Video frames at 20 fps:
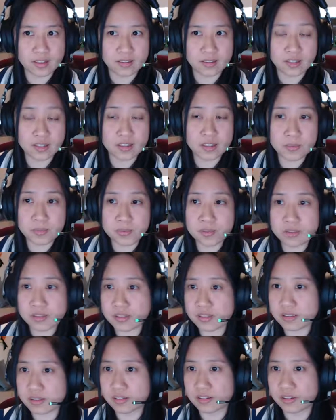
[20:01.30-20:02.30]
I
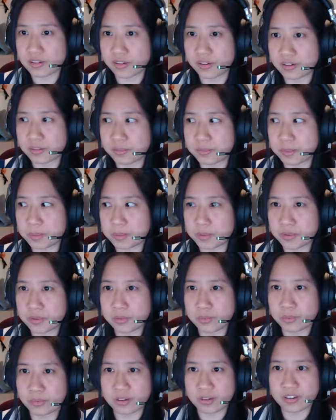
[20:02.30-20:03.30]
suppose a lot of
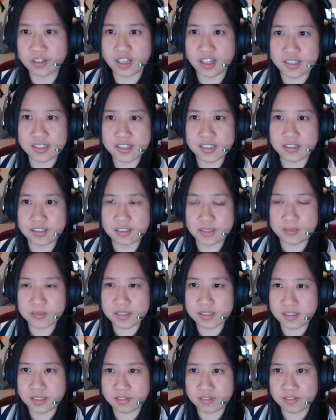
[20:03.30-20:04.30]
people were asking
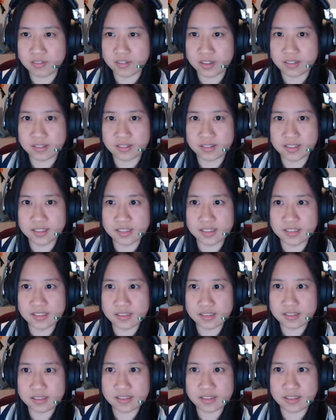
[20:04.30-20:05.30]
themselves, well,
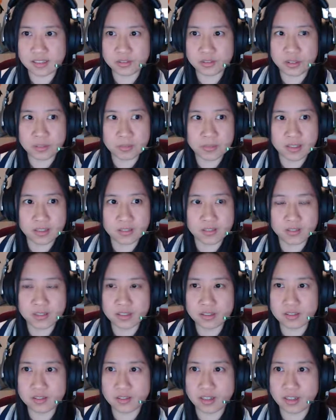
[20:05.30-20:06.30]
is Tatoeba going
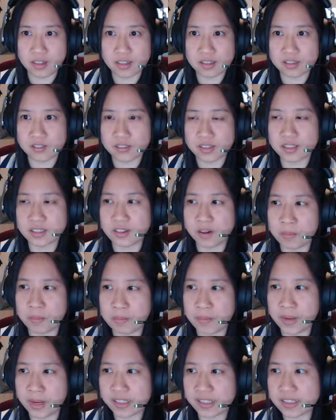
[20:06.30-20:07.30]
to actually come
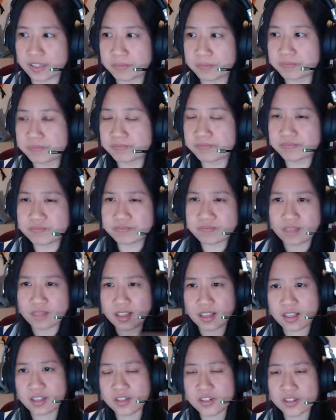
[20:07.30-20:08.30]
back?
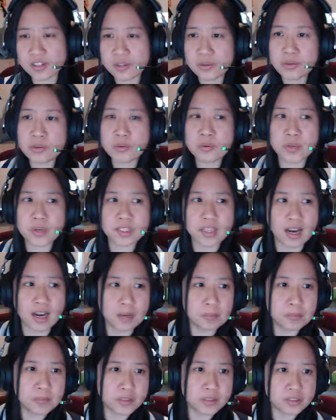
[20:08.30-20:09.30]
So what
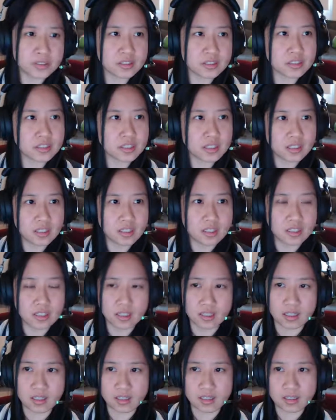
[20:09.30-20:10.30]
happened
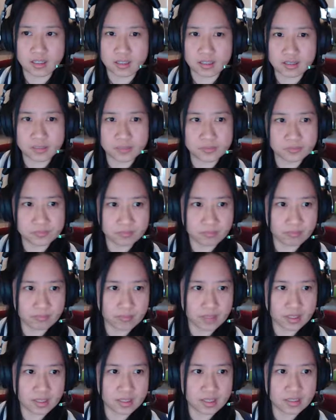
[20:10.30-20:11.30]

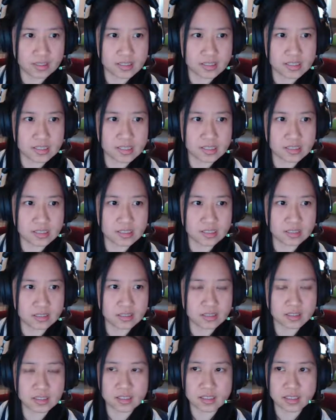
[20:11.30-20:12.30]
in this
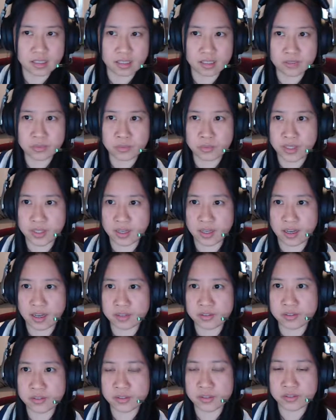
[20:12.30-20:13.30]
incident is that we
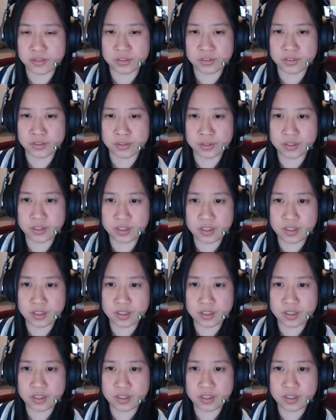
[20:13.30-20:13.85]
had a server